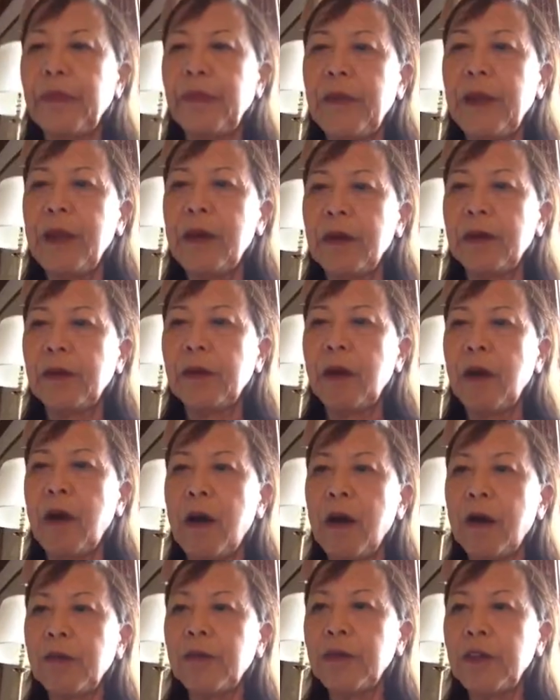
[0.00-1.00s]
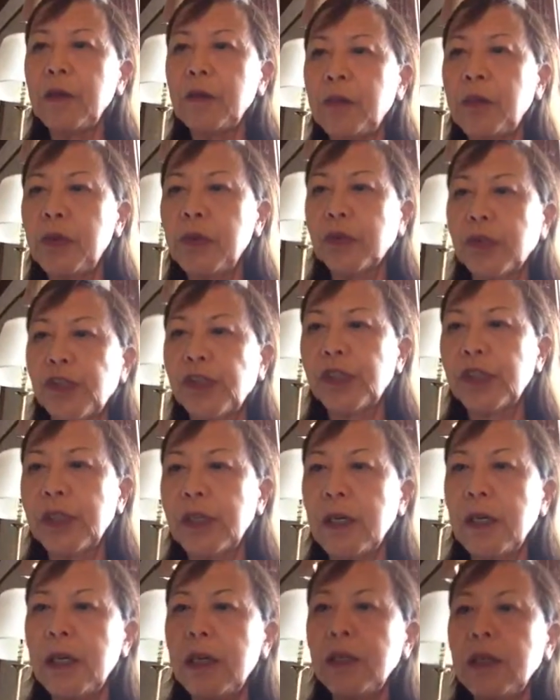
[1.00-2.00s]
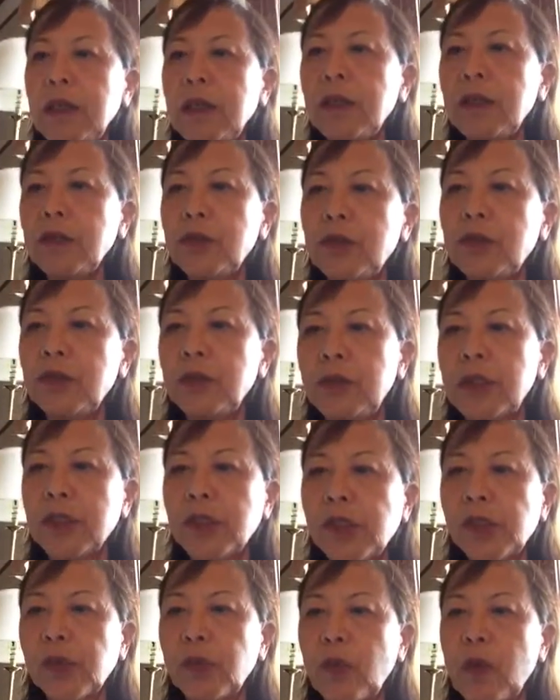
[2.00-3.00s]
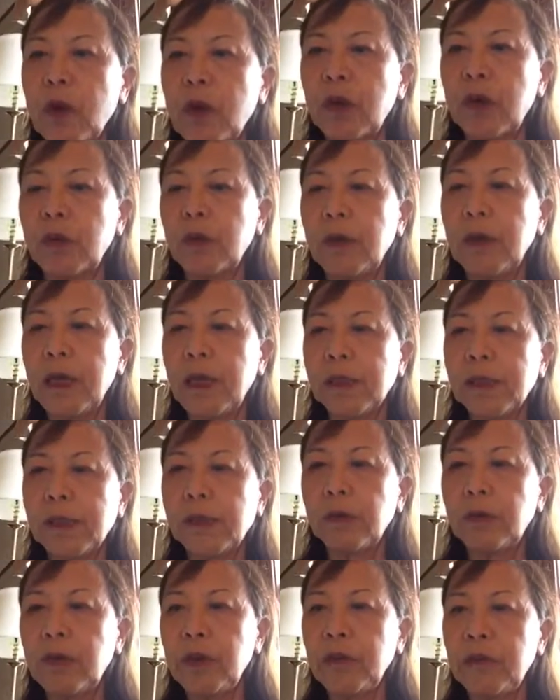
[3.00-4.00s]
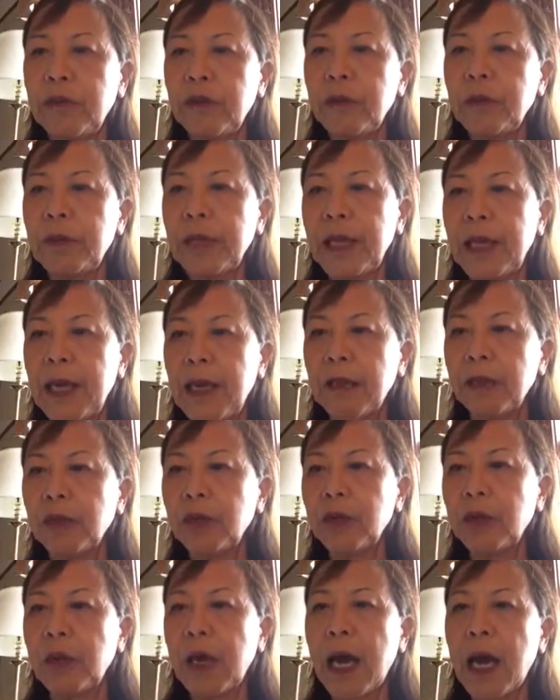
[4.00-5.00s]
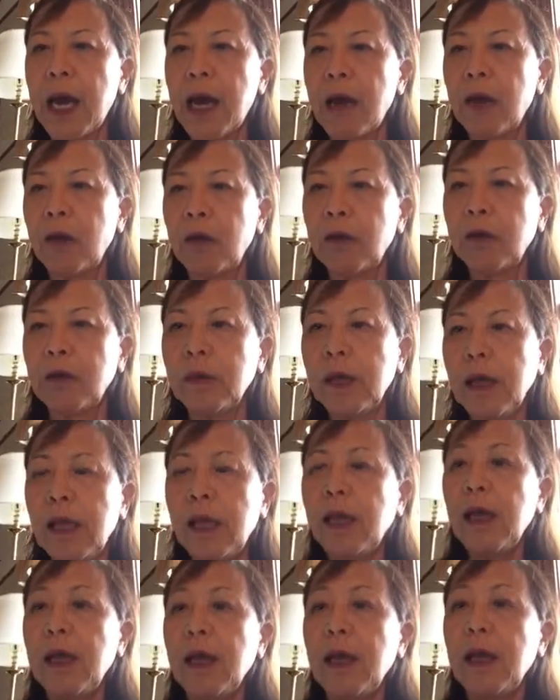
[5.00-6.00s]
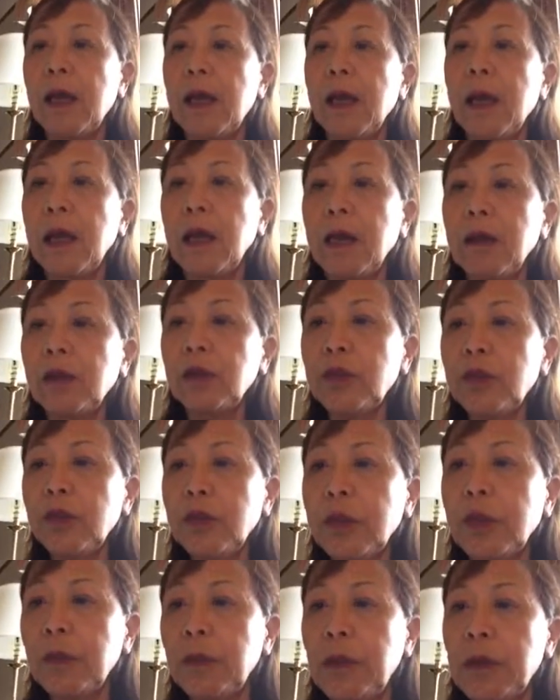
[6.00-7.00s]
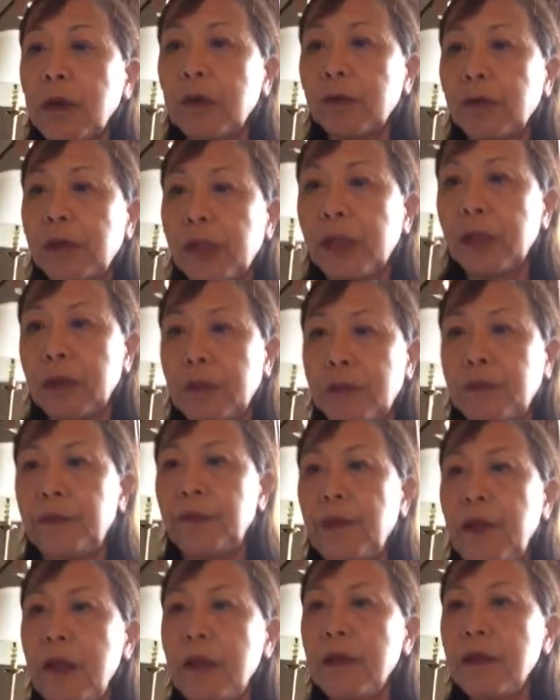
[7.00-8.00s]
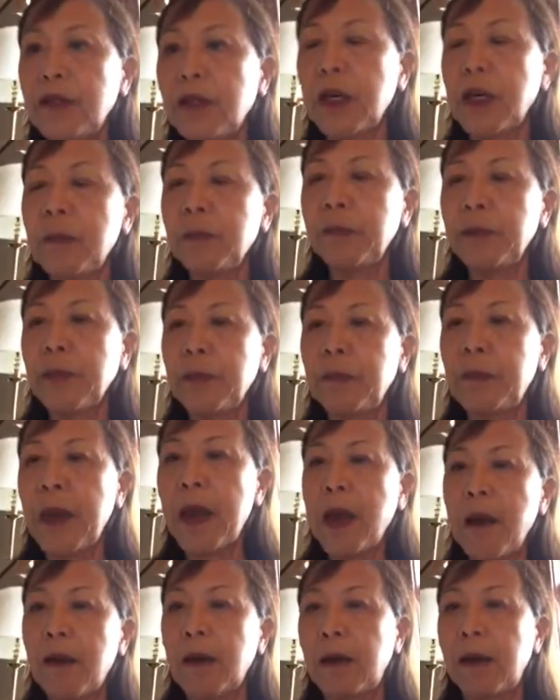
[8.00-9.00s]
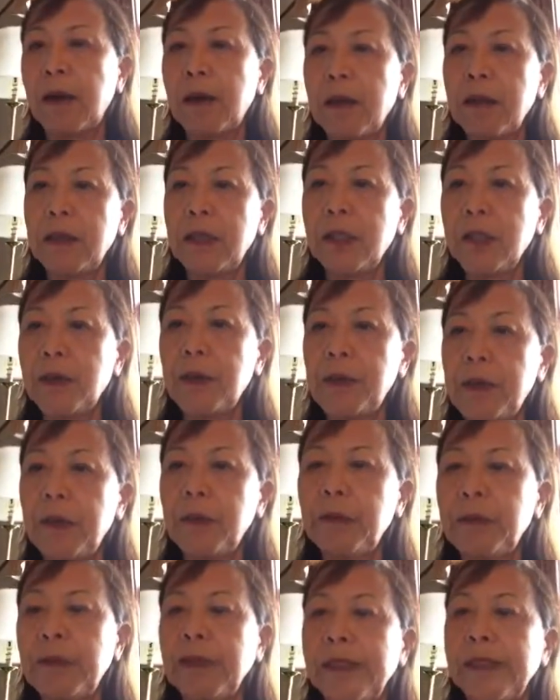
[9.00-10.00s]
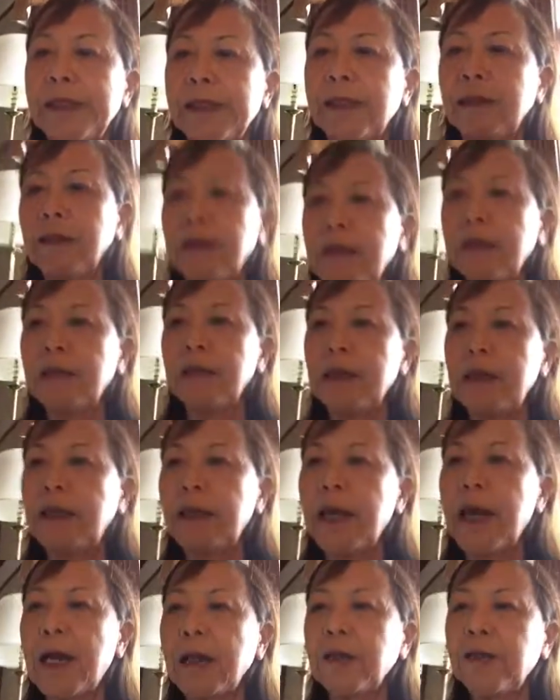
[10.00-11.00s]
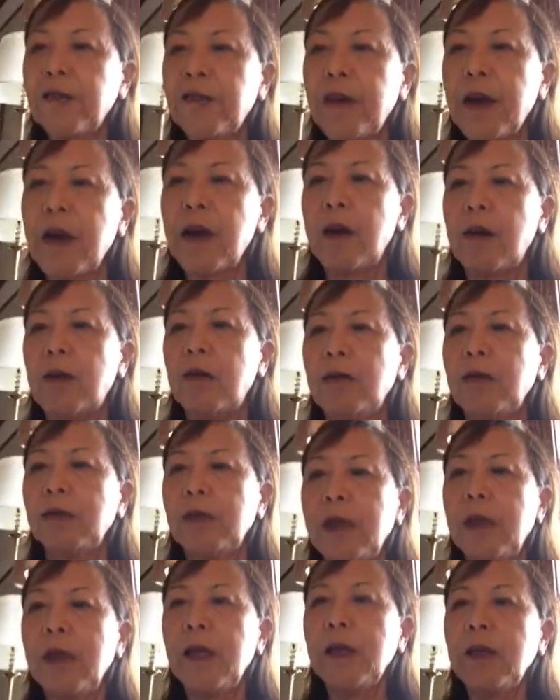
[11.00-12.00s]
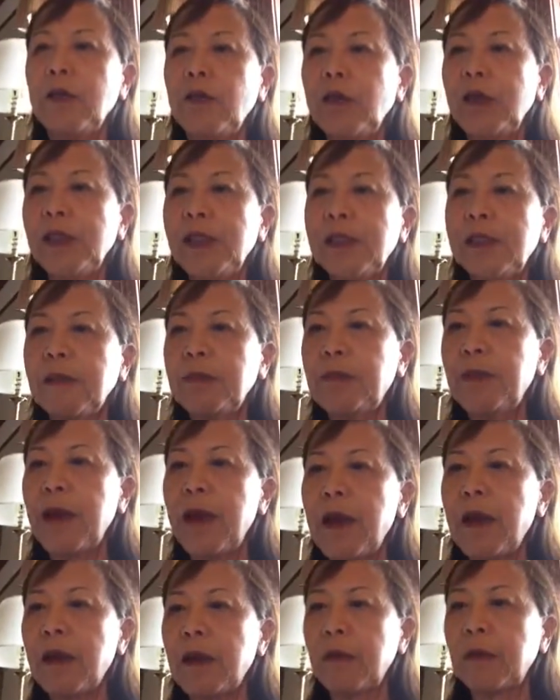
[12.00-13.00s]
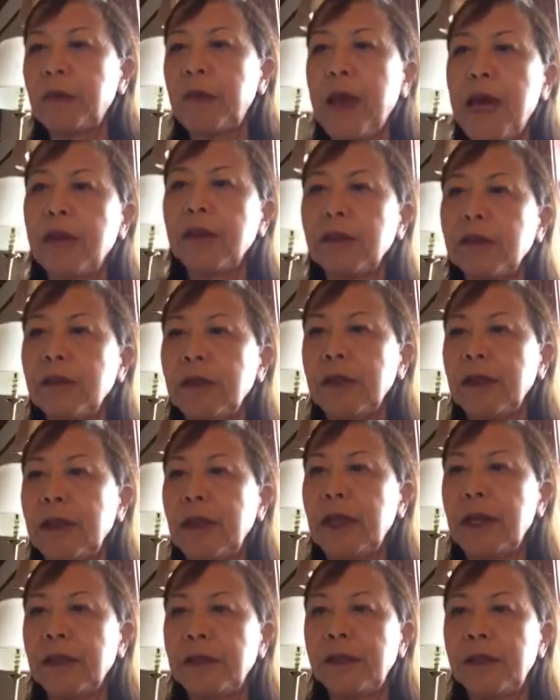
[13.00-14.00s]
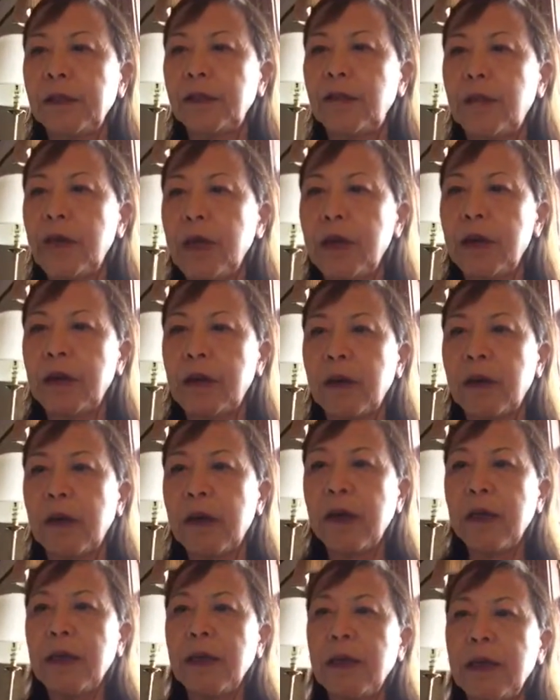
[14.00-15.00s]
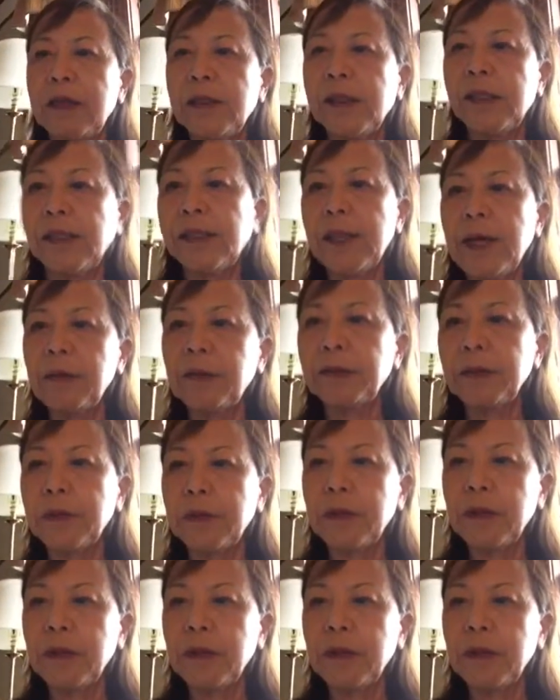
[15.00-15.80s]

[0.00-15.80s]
Then off he pushed into the swirl as the river began to howl. Onto the boat, there jumped a bear, his purpose clearly not foul. With the bear paddling at the rear and Seb